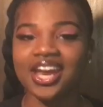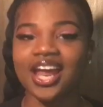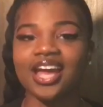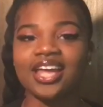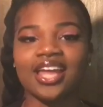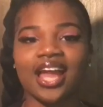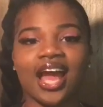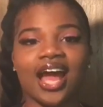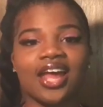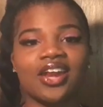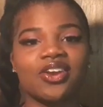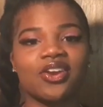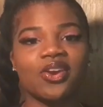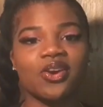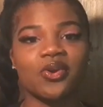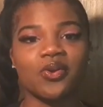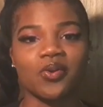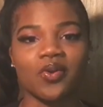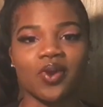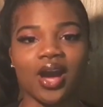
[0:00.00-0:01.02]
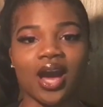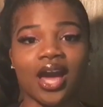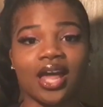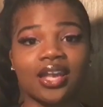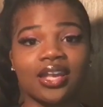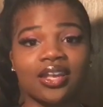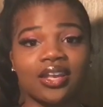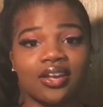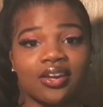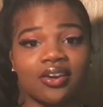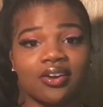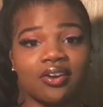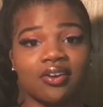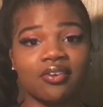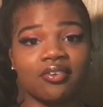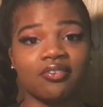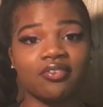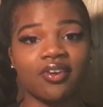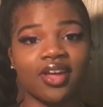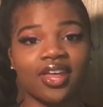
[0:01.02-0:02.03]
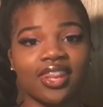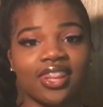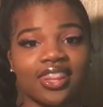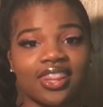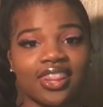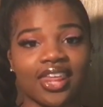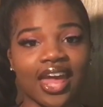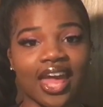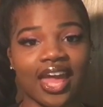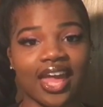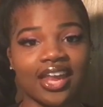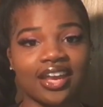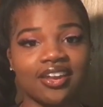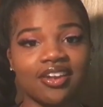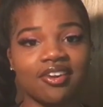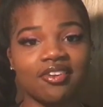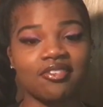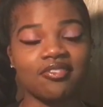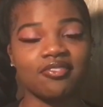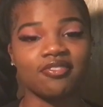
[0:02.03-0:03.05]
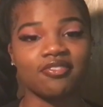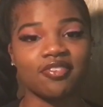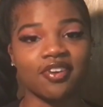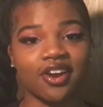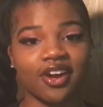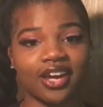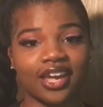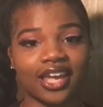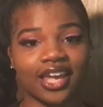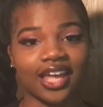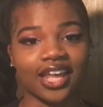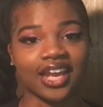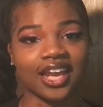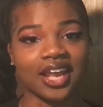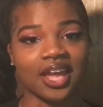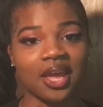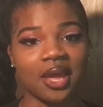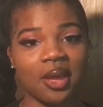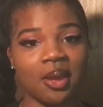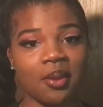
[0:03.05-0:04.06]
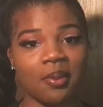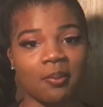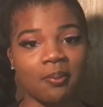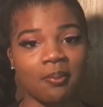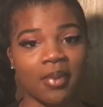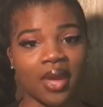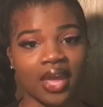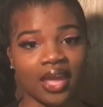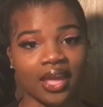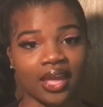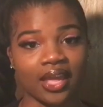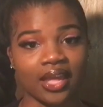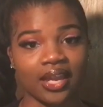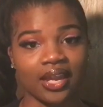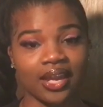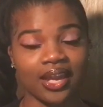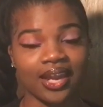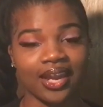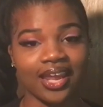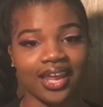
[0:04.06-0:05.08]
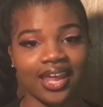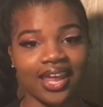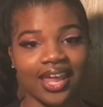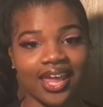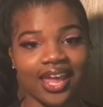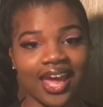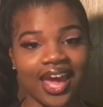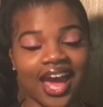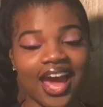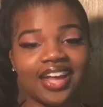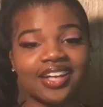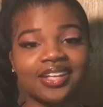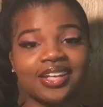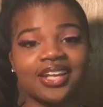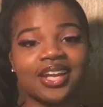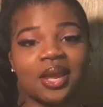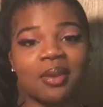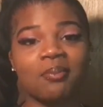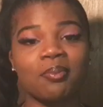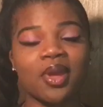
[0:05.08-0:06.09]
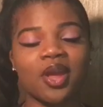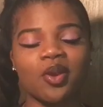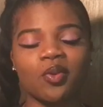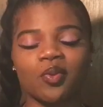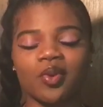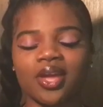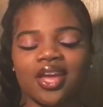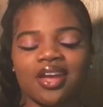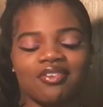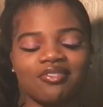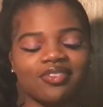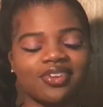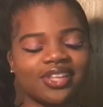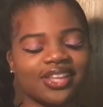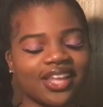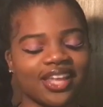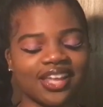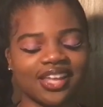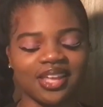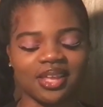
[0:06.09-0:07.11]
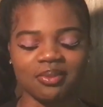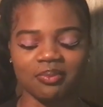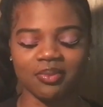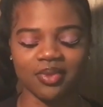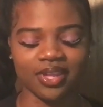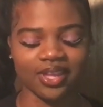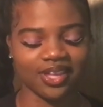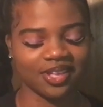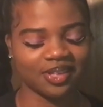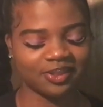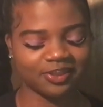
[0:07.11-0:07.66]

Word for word: now, y'all know I love that fucking man. I love that man with everything in me.